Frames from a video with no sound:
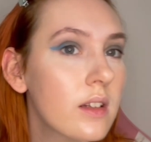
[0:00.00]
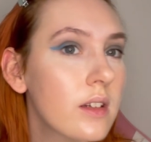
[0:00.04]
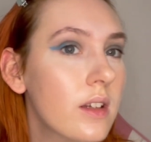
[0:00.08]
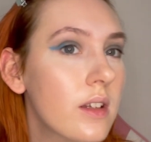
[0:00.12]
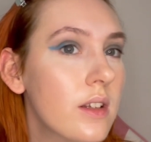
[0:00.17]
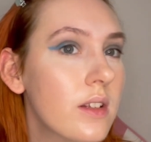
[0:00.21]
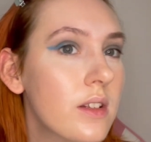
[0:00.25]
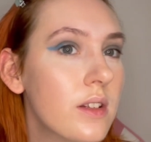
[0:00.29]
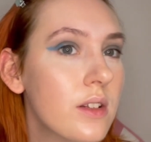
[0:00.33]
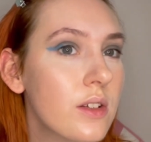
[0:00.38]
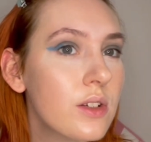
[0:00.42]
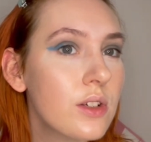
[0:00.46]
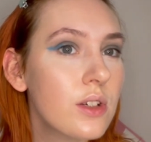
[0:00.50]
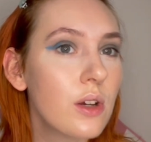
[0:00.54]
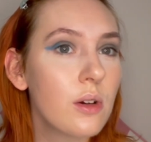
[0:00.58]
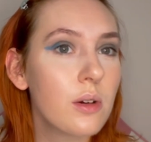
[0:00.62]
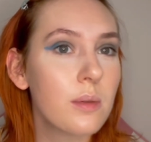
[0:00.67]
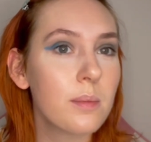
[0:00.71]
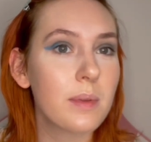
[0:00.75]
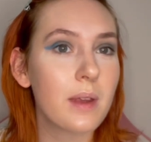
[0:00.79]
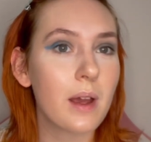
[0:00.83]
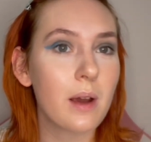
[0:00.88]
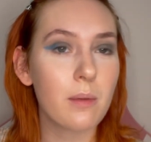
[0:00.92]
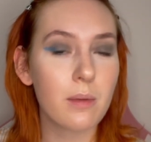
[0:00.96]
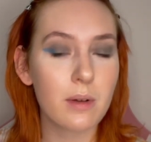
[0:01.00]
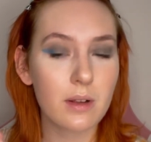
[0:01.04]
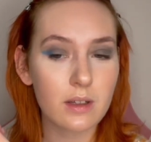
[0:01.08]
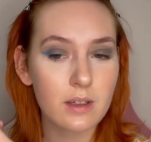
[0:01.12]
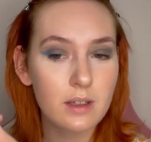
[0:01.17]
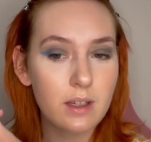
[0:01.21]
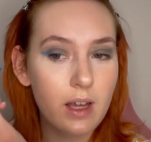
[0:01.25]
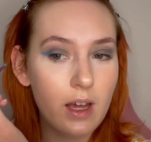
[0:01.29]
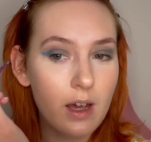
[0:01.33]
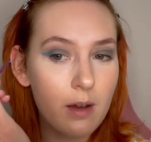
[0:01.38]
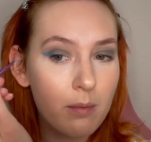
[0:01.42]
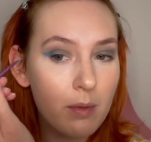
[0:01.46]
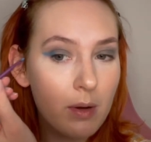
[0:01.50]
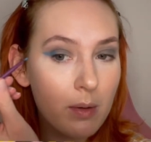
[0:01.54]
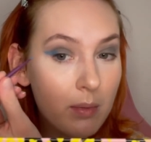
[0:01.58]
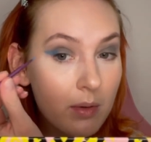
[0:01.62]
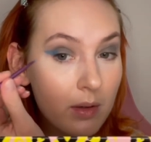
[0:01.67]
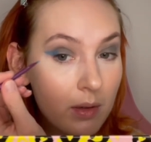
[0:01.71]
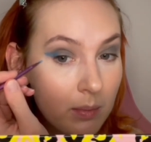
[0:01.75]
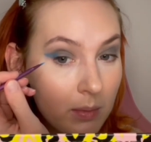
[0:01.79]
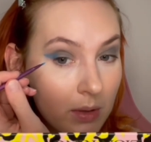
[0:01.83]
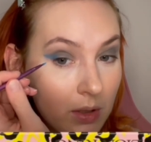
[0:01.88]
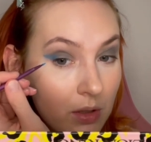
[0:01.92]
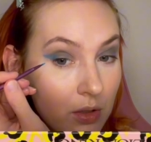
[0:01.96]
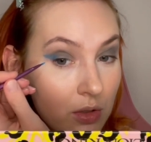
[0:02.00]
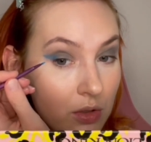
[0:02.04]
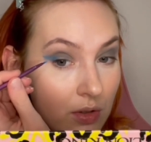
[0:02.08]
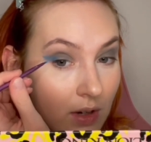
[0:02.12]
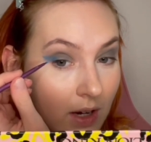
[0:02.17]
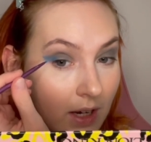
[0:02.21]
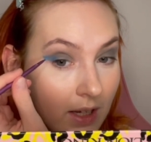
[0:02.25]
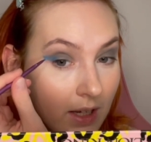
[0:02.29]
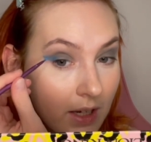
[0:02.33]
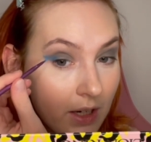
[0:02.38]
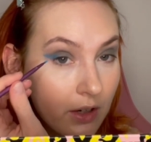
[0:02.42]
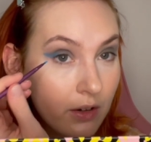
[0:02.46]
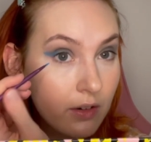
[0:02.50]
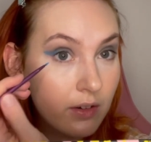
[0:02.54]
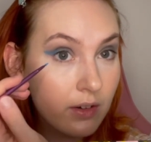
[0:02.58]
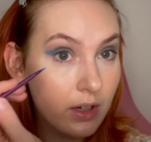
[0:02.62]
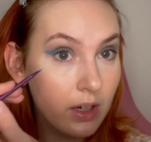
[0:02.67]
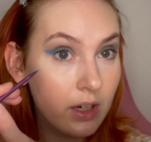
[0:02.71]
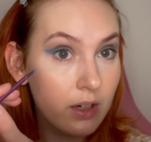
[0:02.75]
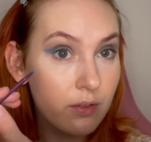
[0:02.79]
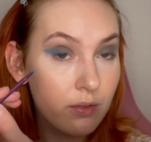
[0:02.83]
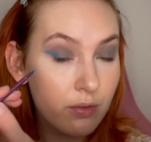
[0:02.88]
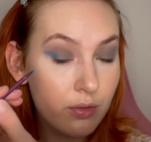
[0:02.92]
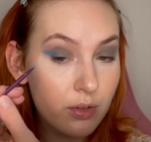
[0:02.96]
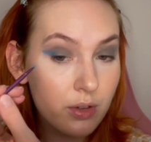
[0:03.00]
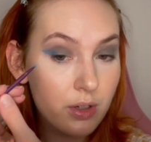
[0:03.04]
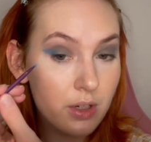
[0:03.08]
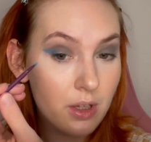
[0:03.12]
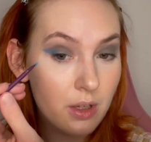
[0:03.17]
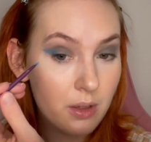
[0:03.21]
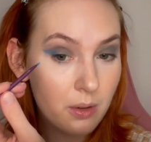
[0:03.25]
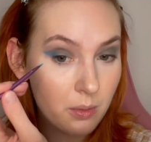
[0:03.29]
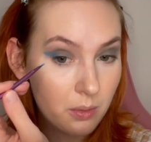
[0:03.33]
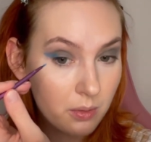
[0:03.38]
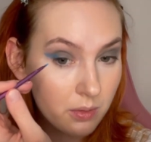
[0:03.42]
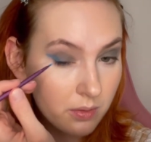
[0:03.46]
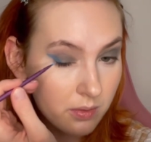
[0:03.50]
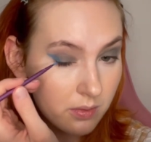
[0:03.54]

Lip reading: Doesn't show up that well on camera, but I'm going to try layering it for you.